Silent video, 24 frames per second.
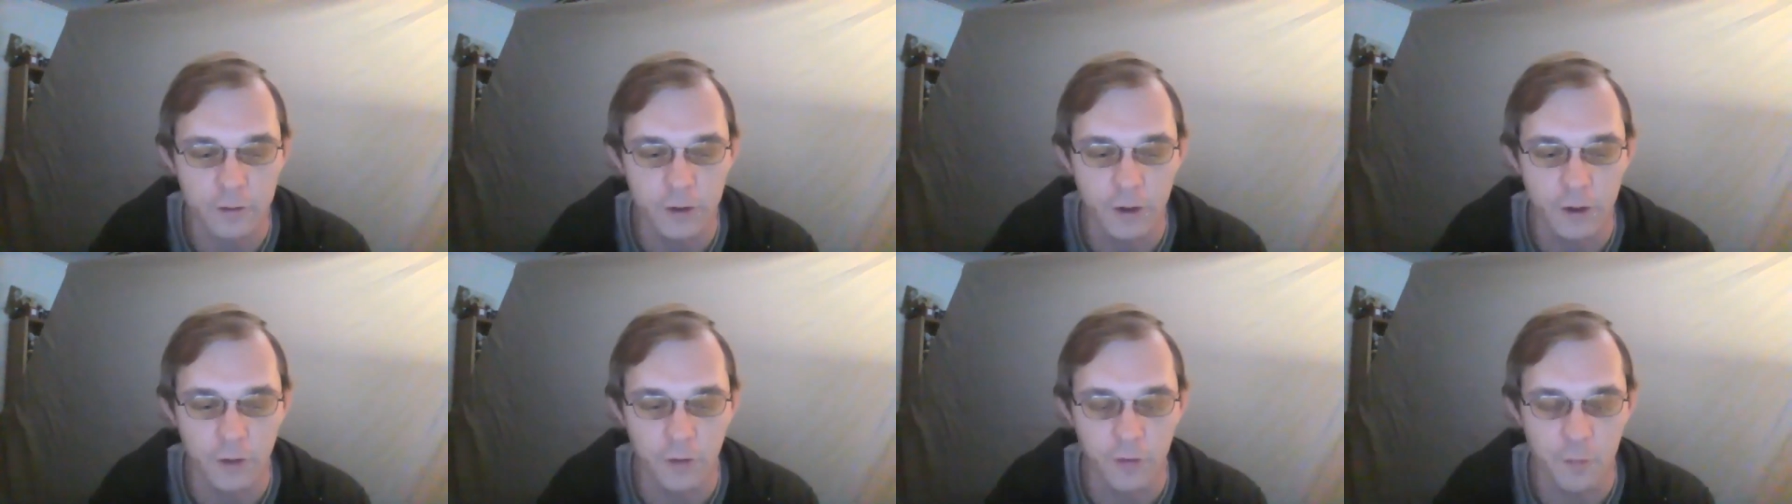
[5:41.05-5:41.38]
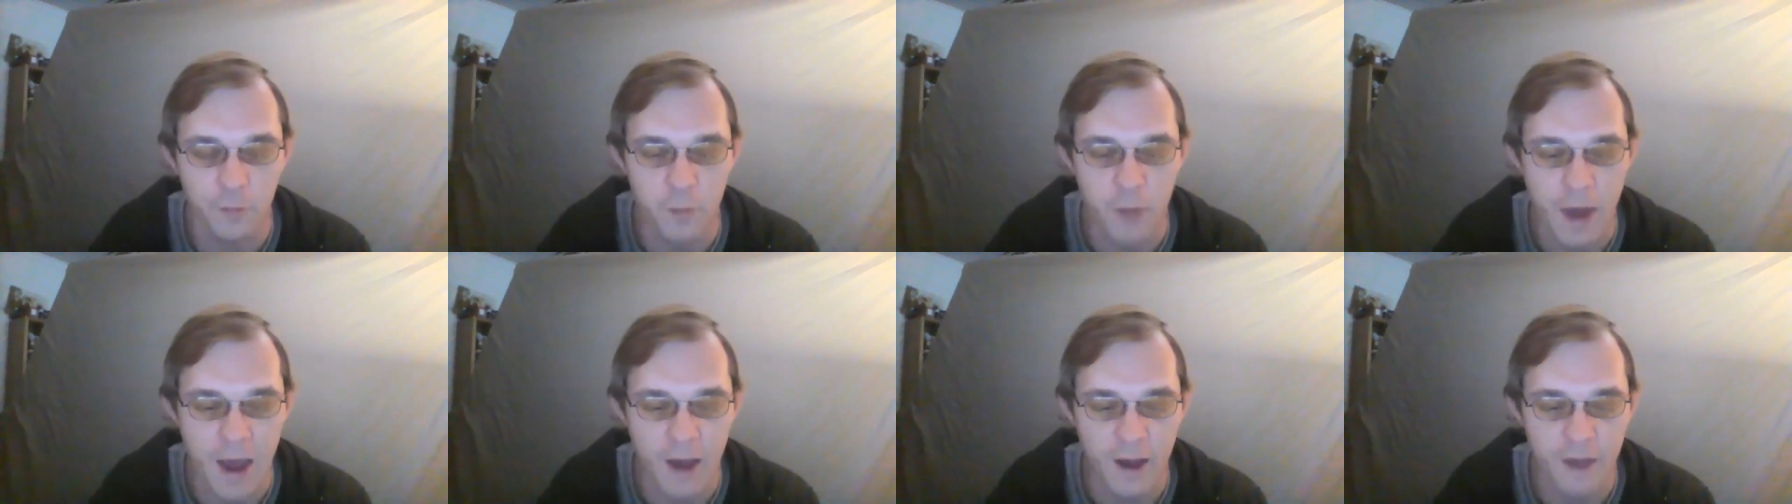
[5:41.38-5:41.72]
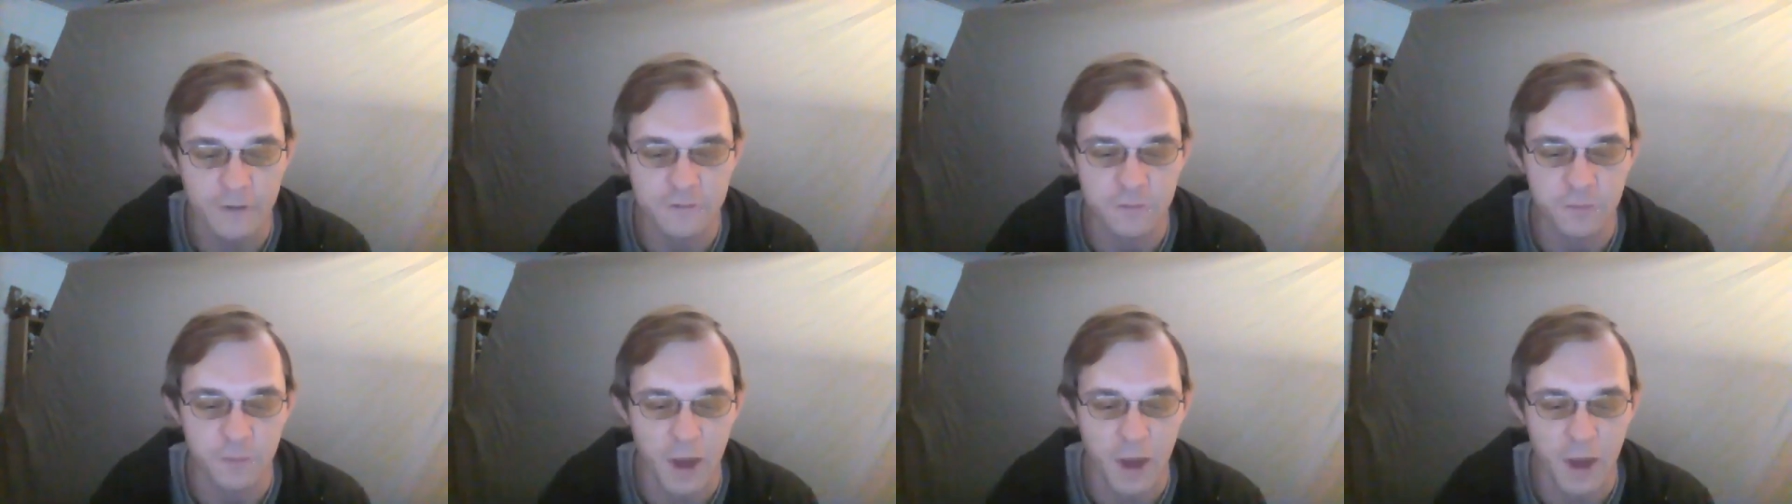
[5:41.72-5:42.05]
you know, the
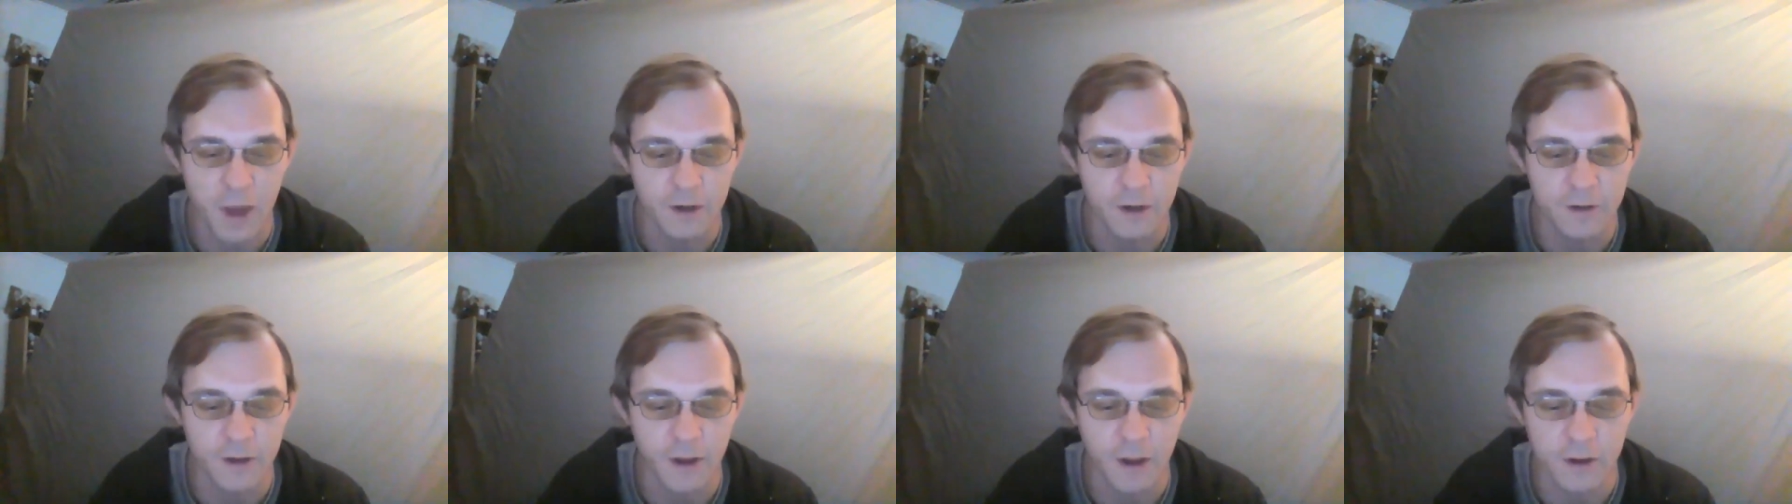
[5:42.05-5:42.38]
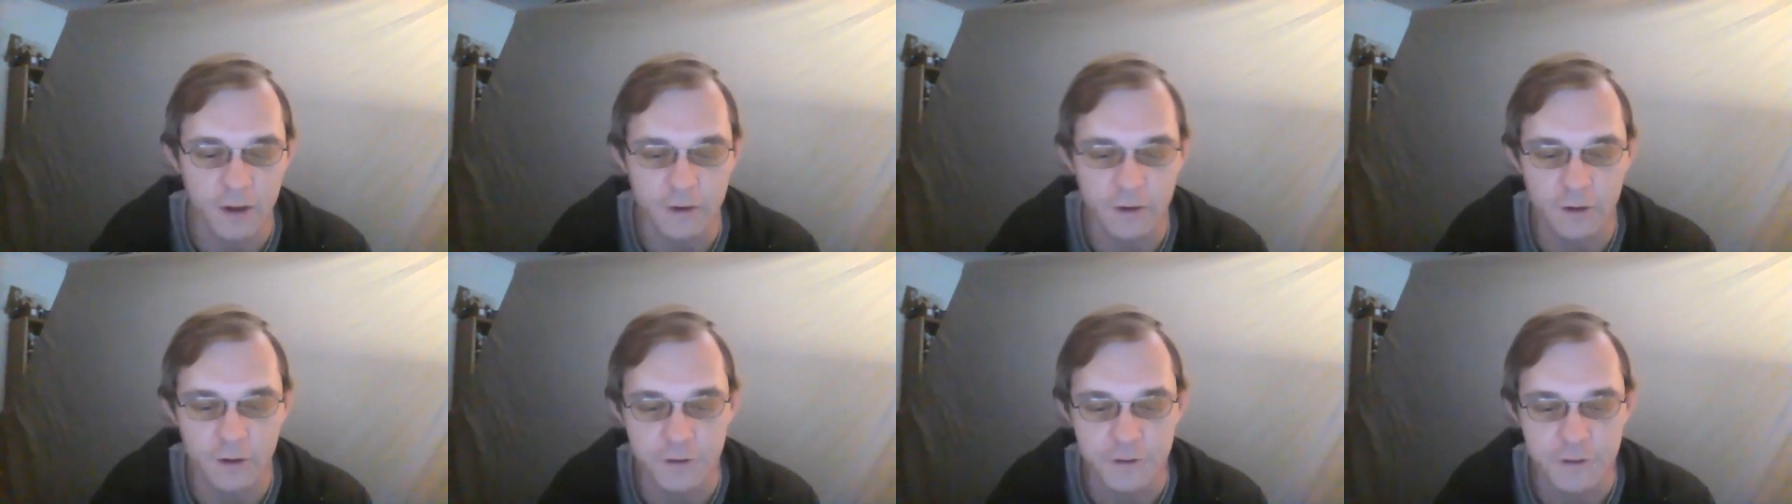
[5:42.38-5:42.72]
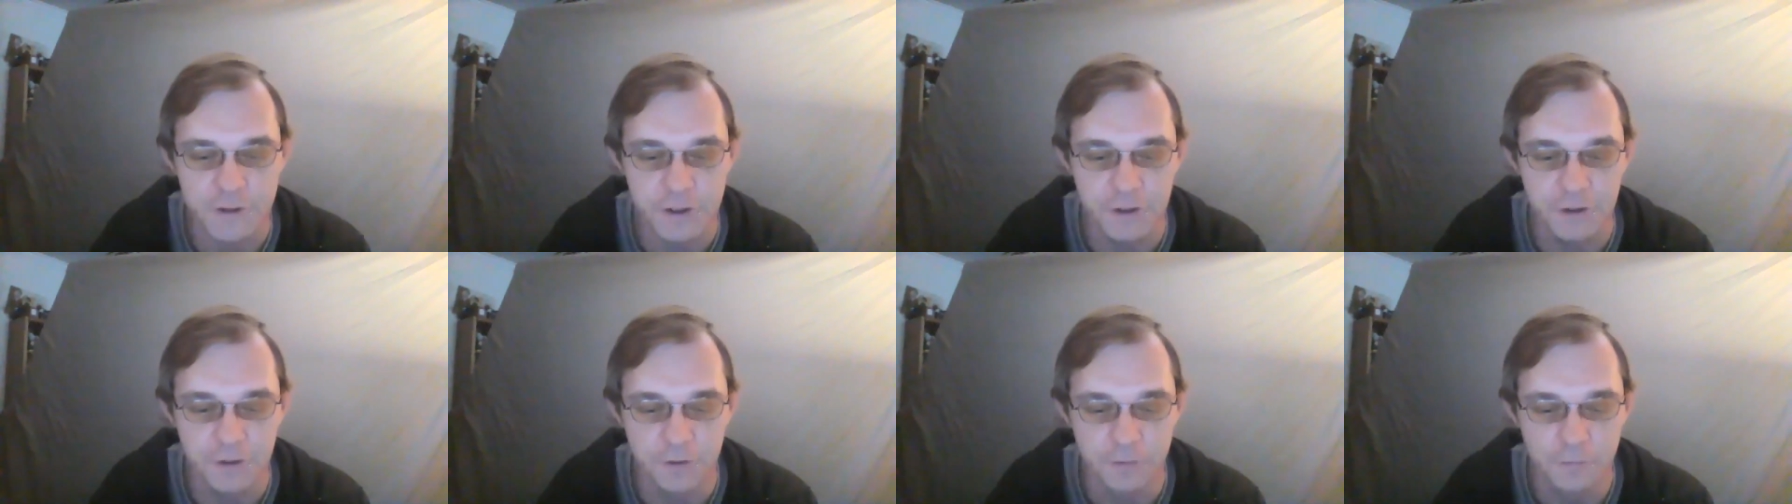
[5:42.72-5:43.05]
mask mandate
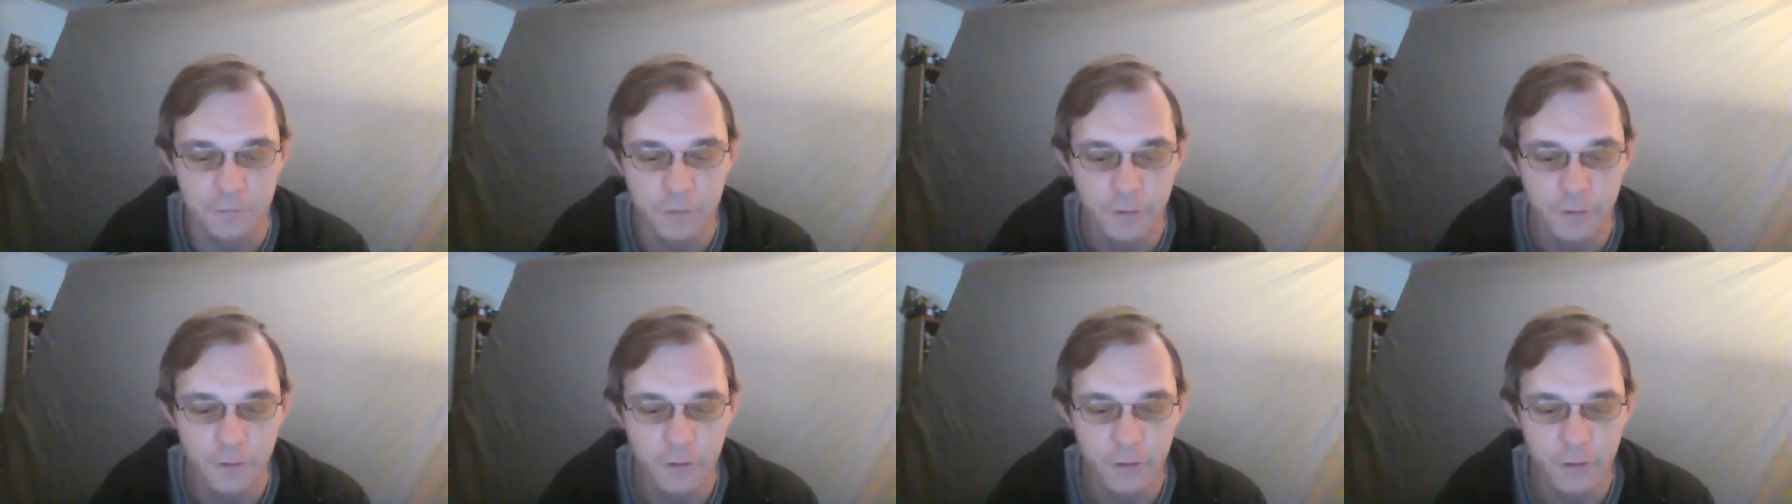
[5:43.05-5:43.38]
issue